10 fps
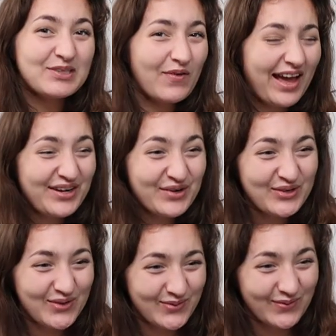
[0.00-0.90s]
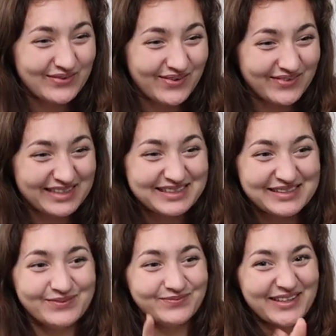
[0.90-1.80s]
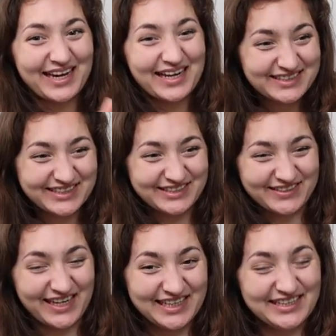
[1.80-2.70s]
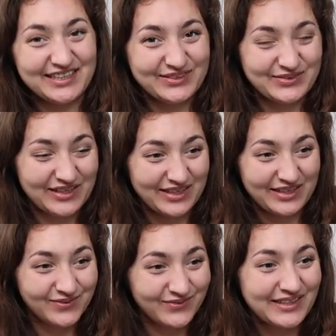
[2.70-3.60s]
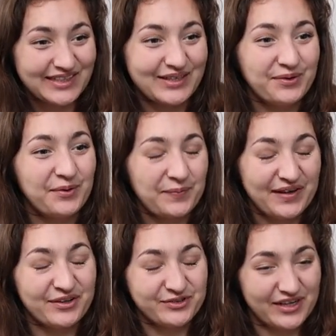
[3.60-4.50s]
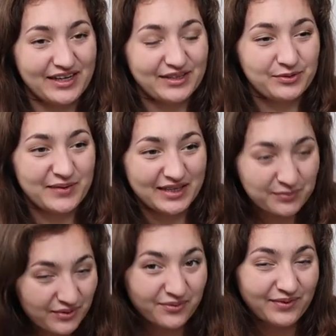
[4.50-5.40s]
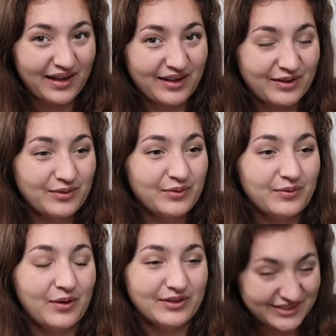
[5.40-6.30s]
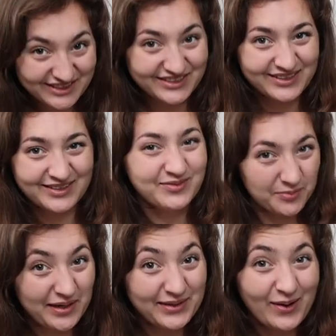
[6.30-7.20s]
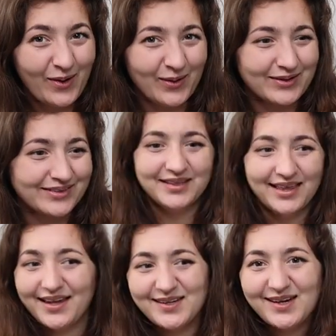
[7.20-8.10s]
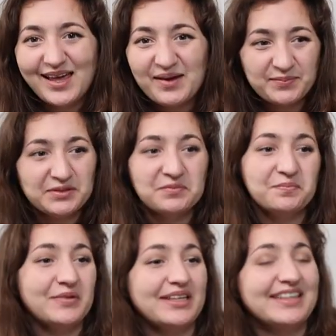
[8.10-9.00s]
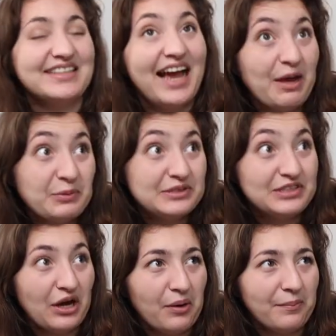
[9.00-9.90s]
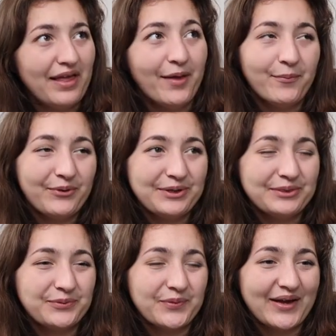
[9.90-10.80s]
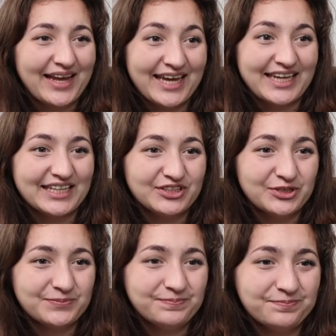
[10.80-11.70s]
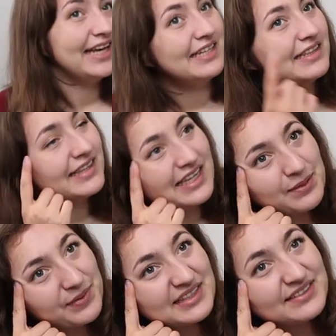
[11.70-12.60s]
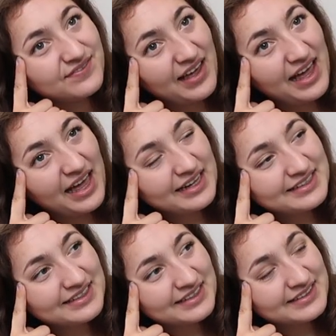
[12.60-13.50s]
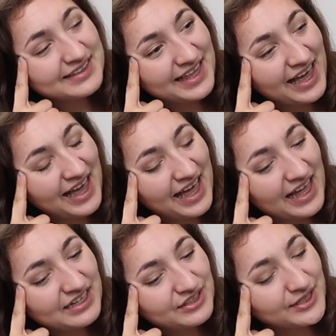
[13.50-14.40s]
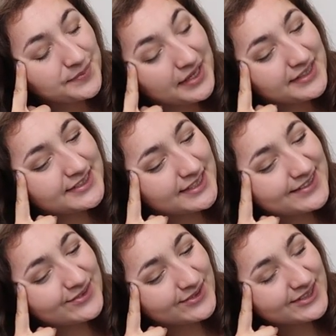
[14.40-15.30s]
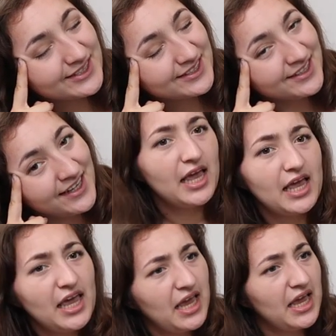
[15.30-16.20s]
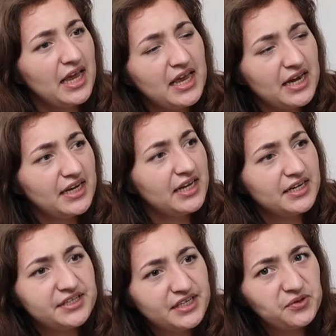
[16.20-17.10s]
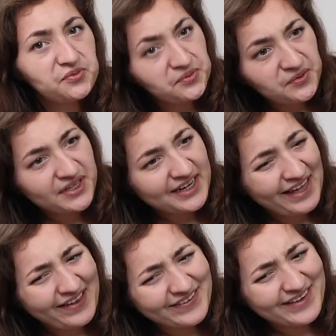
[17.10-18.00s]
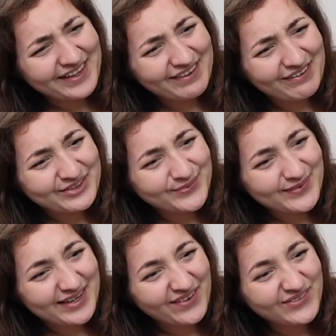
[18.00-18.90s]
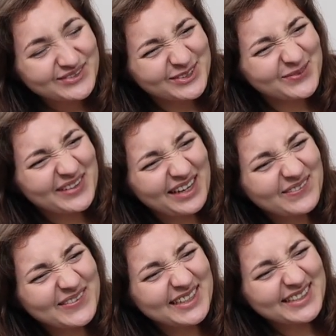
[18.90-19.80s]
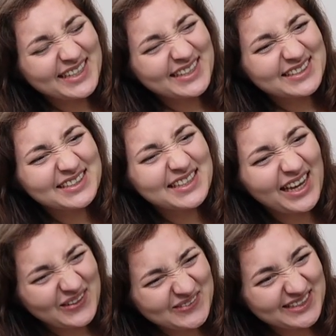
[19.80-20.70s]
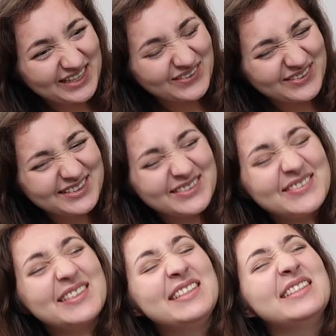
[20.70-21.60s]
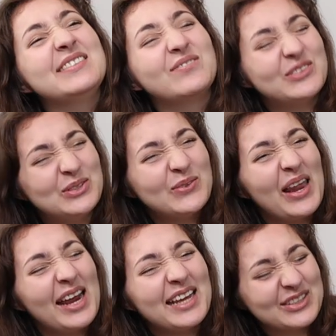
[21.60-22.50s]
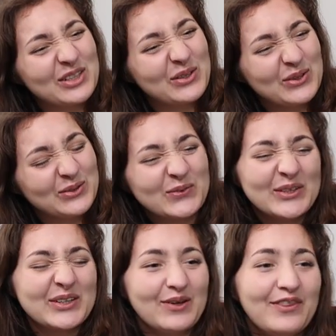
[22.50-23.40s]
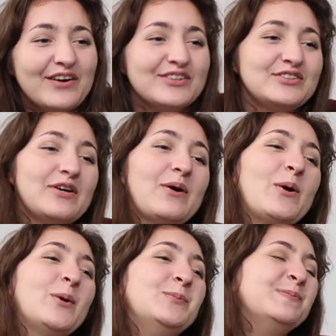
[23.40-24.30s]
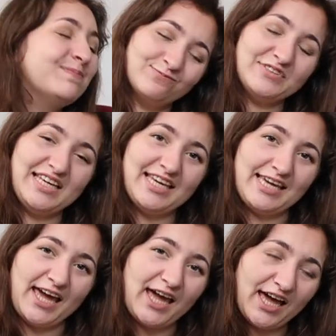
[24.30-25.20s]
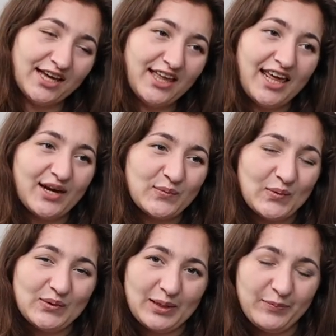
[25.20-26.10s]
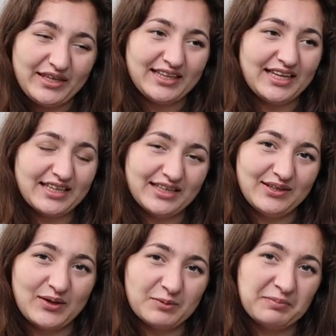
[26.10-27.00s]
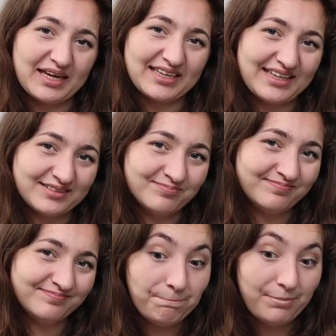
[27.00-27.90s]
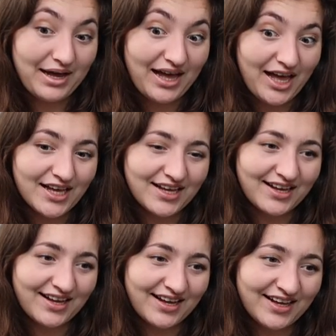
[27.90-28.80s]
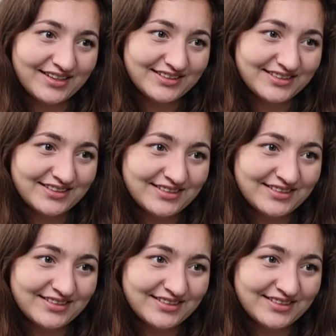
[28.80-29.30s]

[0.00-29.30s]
So I know you don't know this, but I just tried to do a video about trying to make a profile on Tinder for my dog. That didn't happen because I was dumb and put in the wrong age. I didn't think about the fact that you have to be 18 and older and it didn't work out and they locked me out and told me how many days as a countdown to to when I actually could work on there. So yeah, and it won't let me like log back in. But